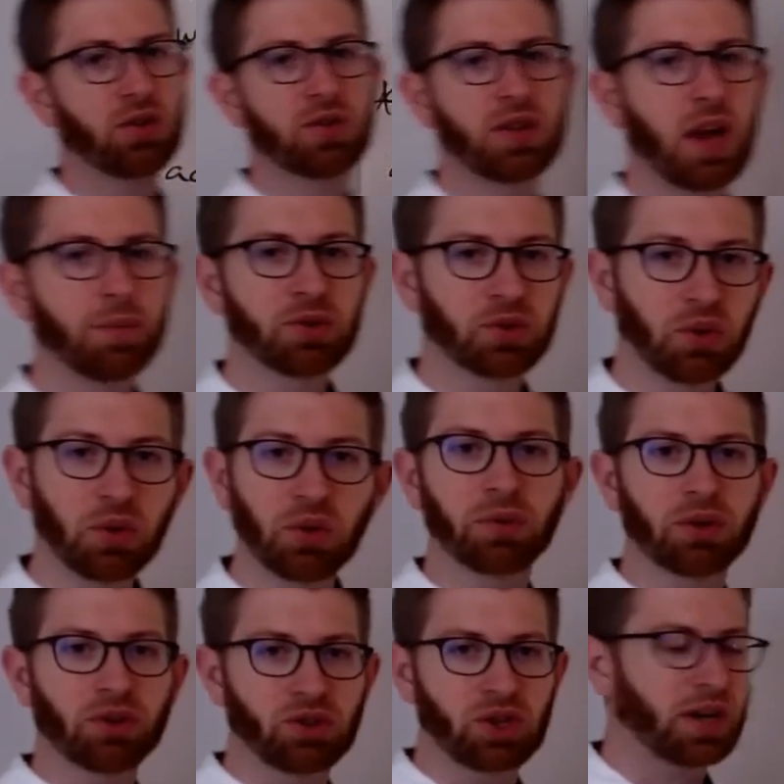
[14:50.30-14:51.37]
absolutely will
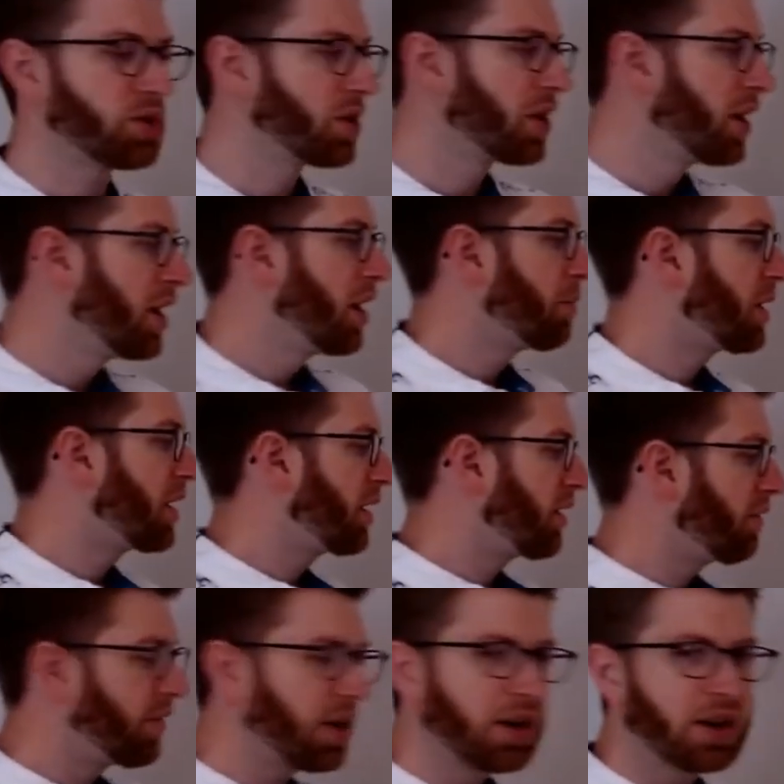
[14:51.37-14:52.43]
change. But at the
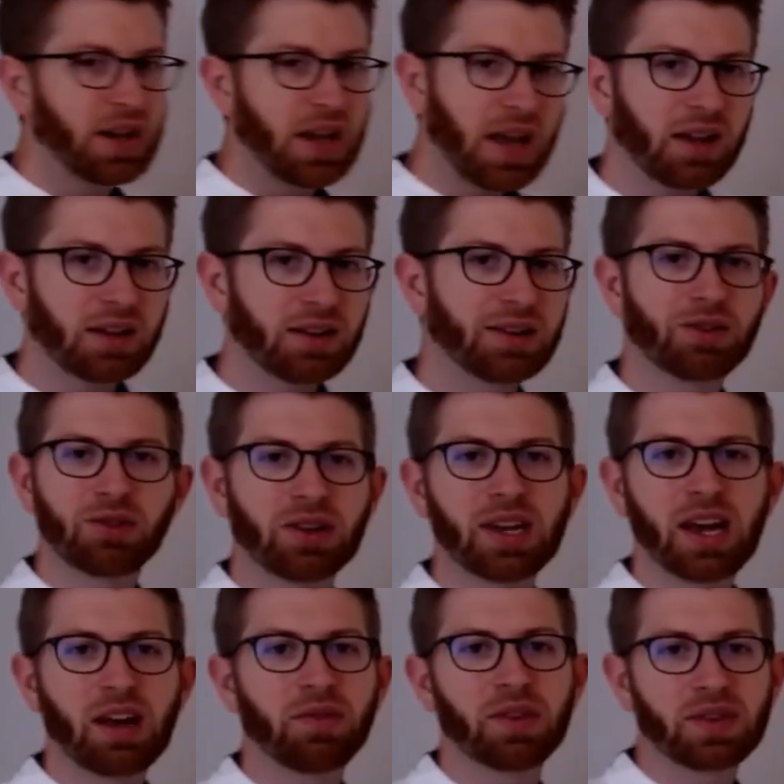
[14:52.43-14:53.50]
very end, they need to have
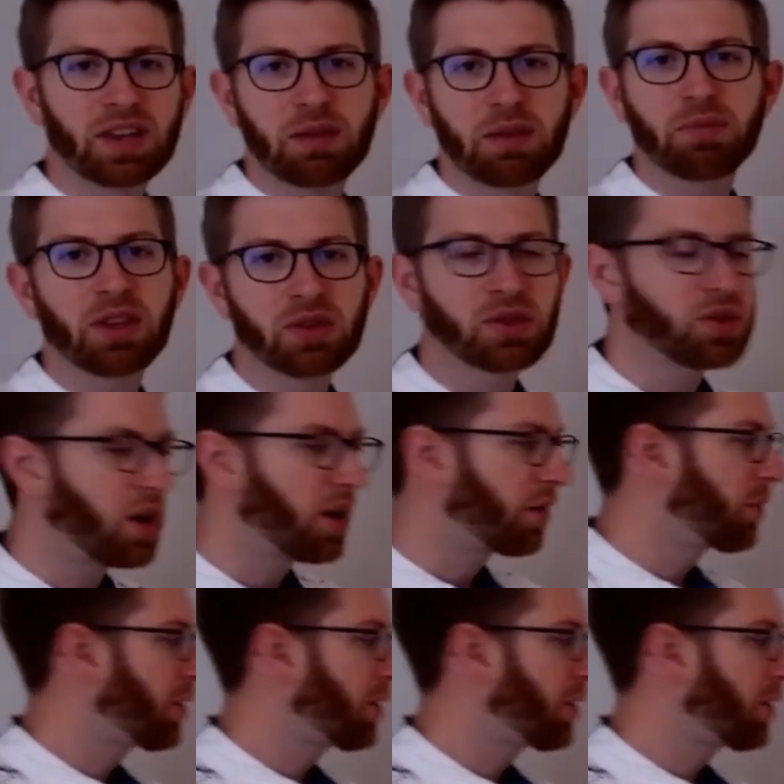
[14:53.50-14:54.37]
the same thing you started with.